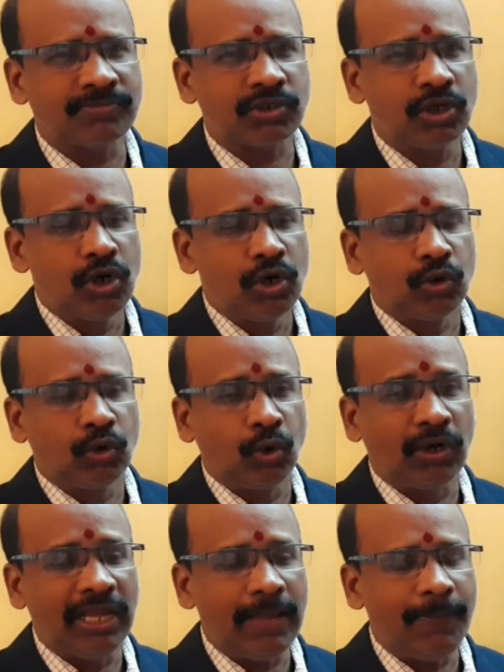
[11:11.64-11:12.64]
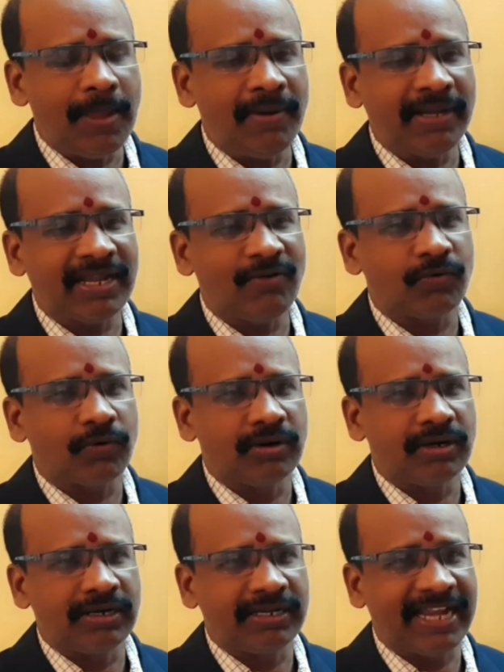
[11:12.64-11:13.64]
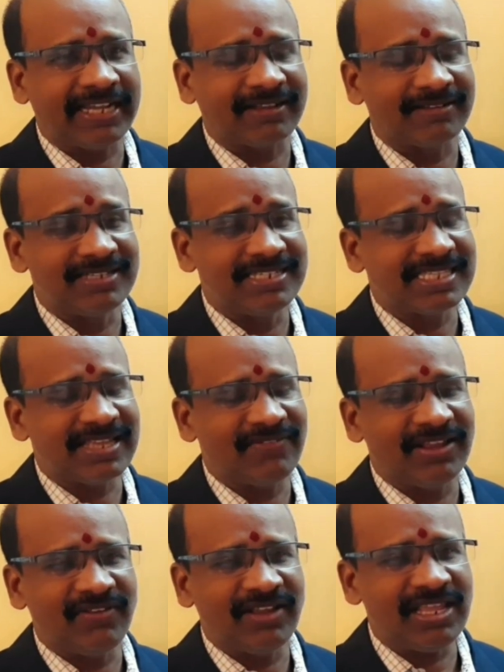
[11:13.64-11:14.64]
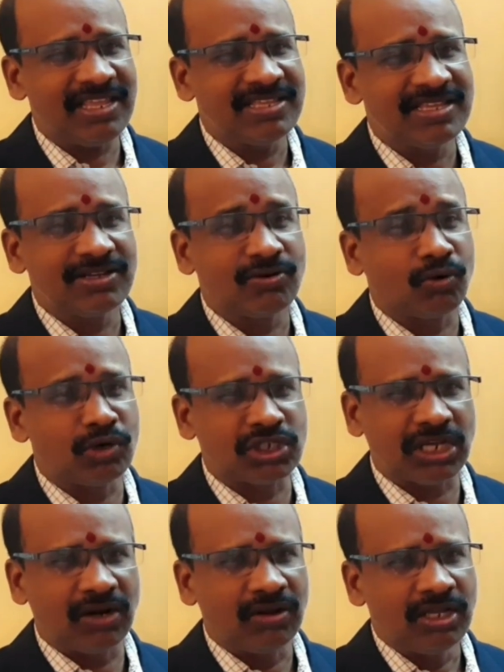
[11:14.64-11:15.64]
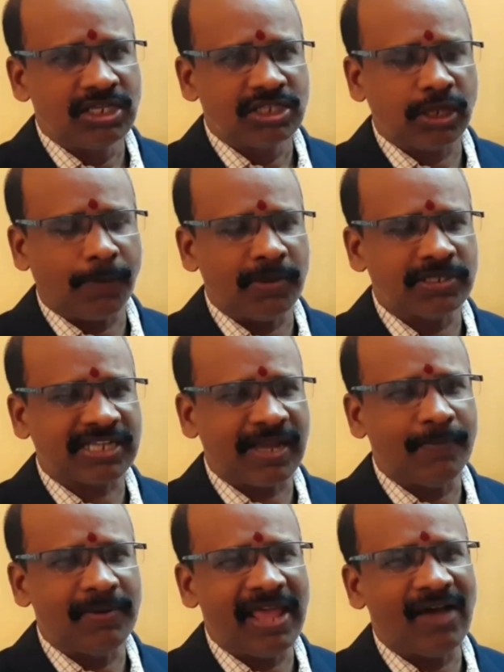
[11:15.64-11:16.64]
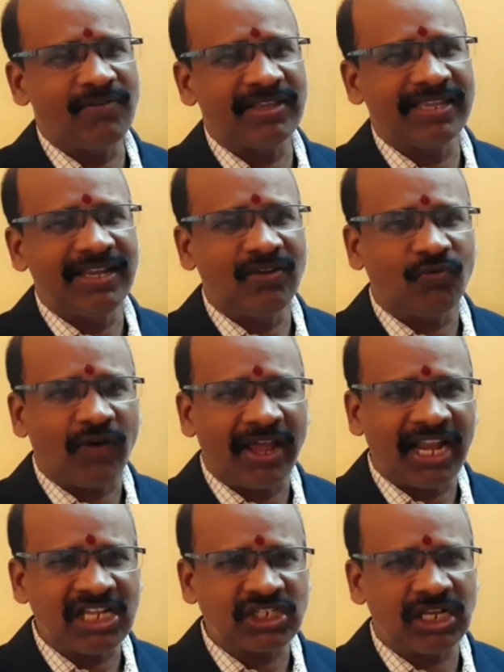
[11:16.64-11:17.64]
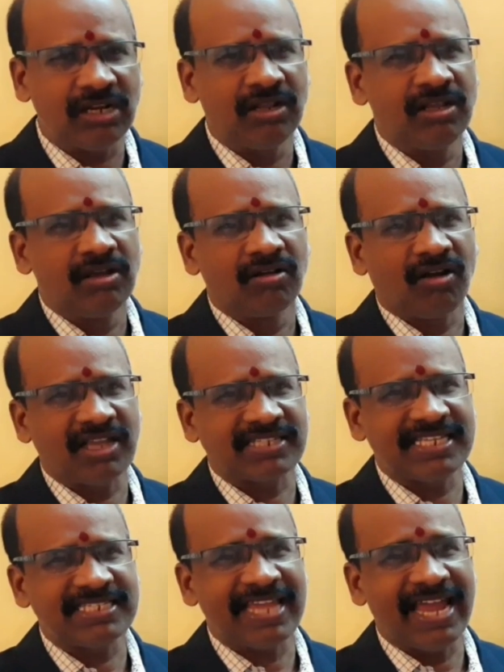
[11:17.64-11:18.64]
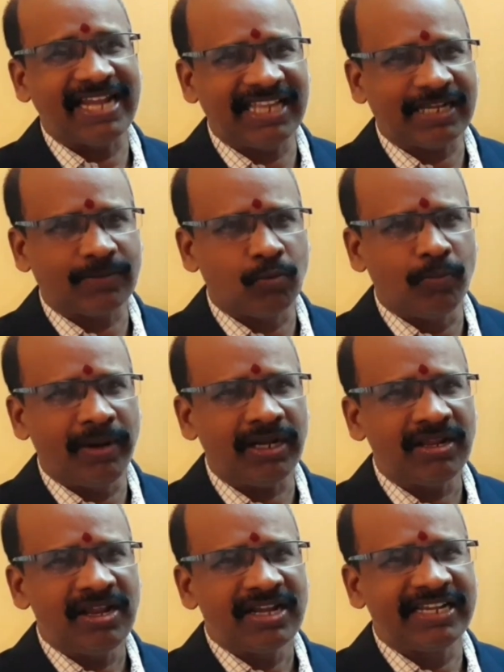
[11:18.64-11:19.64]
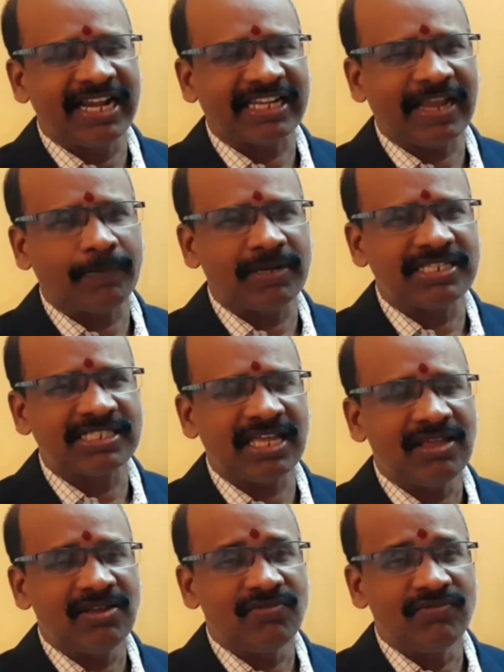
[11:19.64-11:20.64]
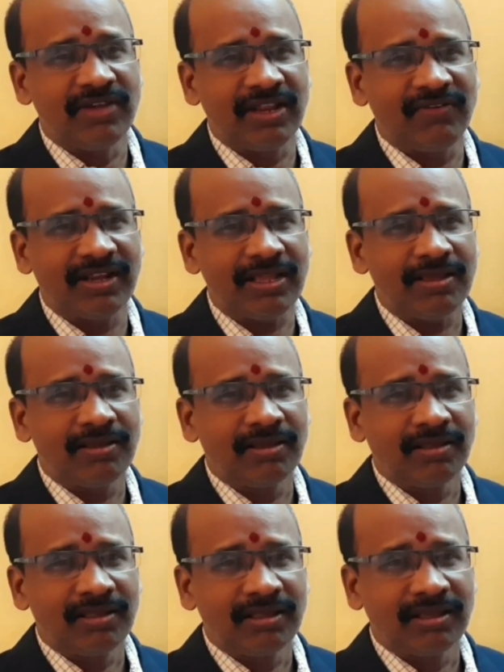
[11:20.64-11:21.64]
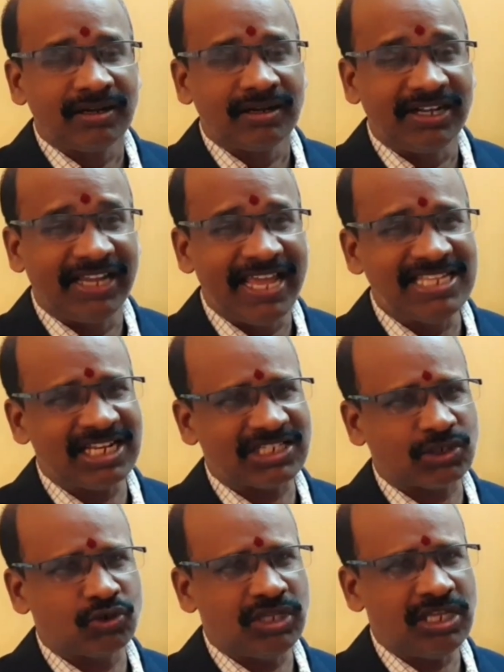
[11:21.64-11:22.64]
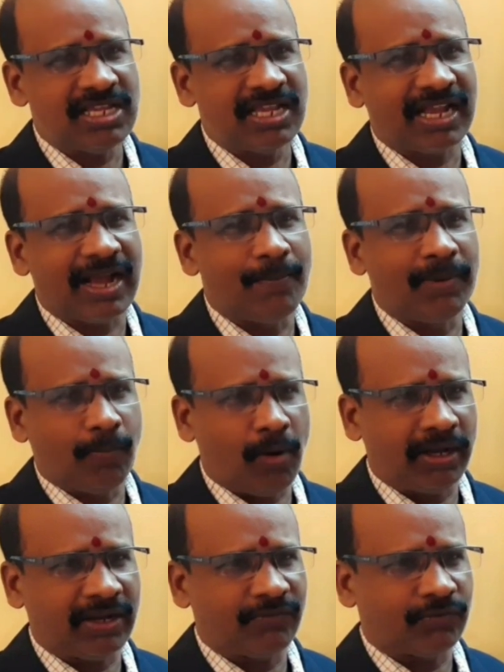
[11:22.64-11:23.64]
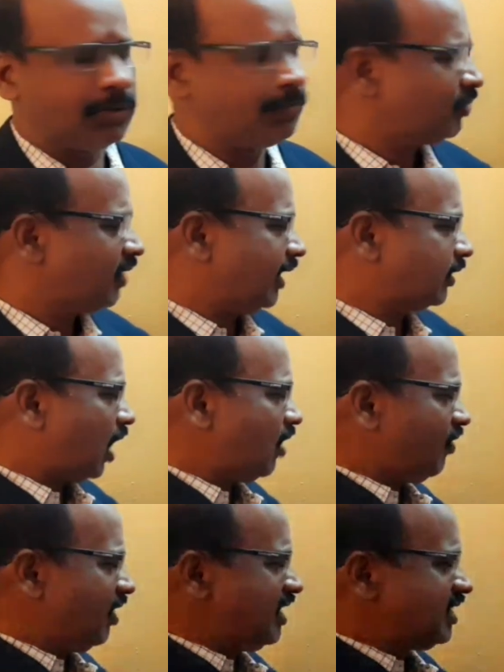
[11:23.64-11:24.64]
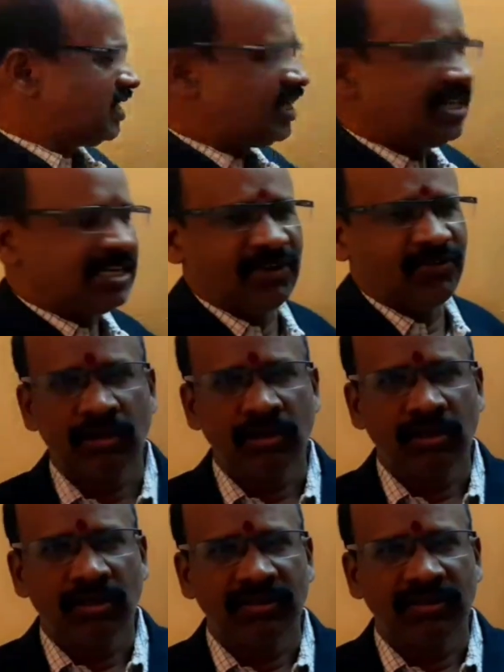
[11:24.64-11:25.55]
To repayment of debt is the very crucial. Suppose company having any financial losses at that moment, debt capital is the very dangerous to the company point of view. And third one is dividend decision.